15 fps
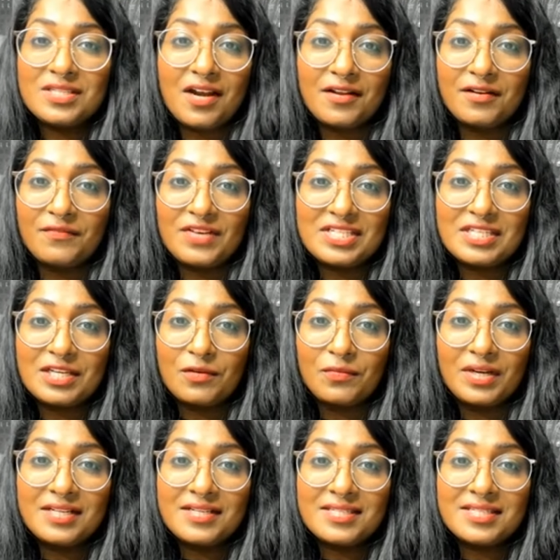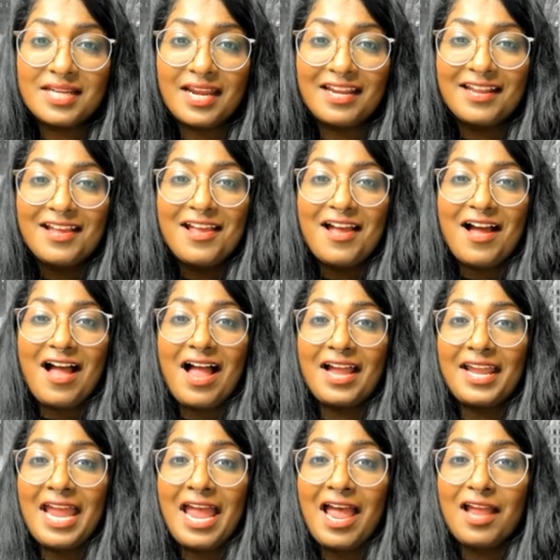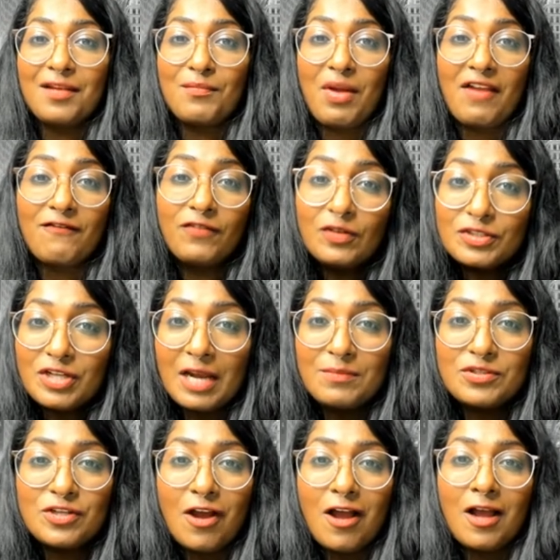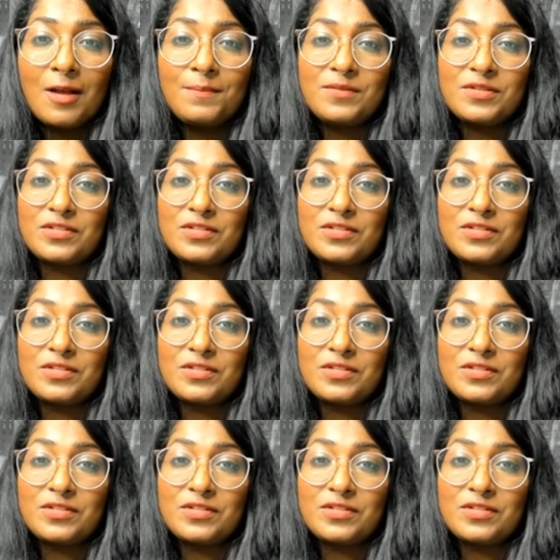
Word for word: we started investing in real estate, I had my full-time job,